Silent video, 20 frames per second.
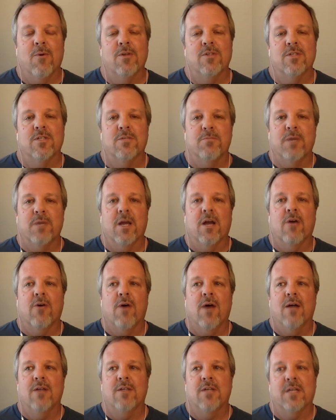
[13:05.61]
It wasn't as big of
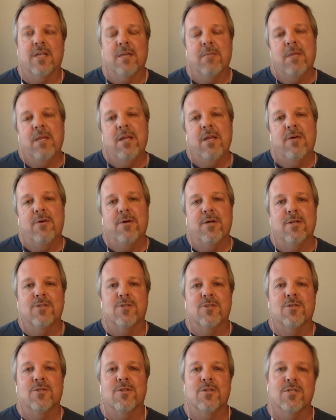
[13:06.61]
crowds. I'd get media
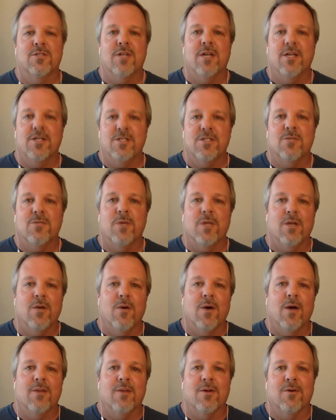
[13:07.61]
credentials through the station, and we'd
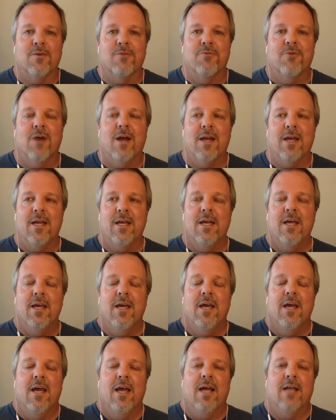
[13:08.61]
go out there on Friday
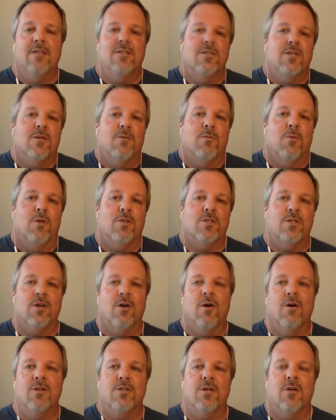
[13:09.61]
and sit and watch the
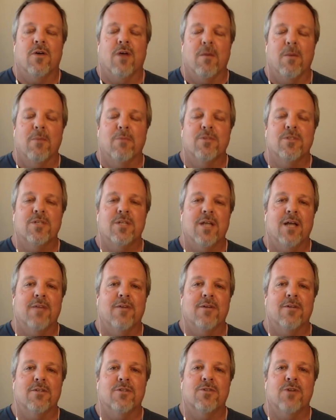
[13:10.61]
cars go. And I remember sitting out
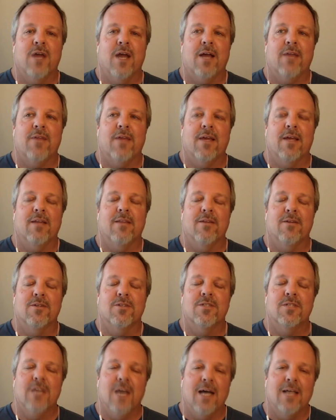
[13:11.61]
there at the track thinking,
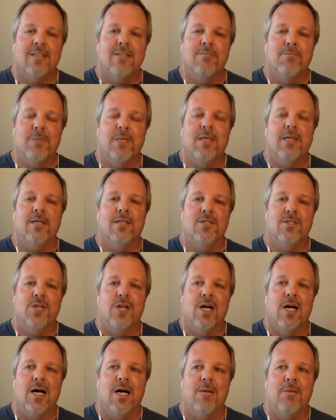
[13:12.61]
there's got to be a
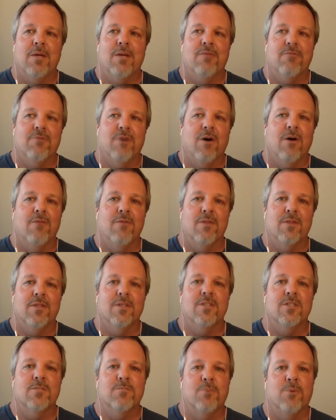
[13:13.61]
job involved in
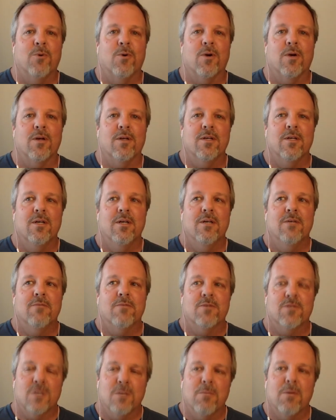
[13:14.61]
this sport
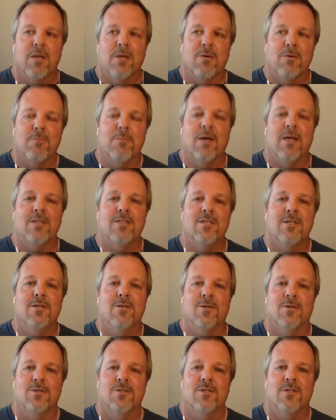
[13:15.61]
for somebody with my
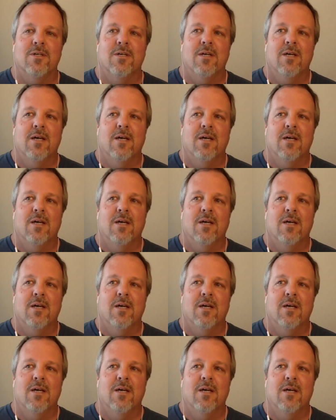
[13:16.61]
skills.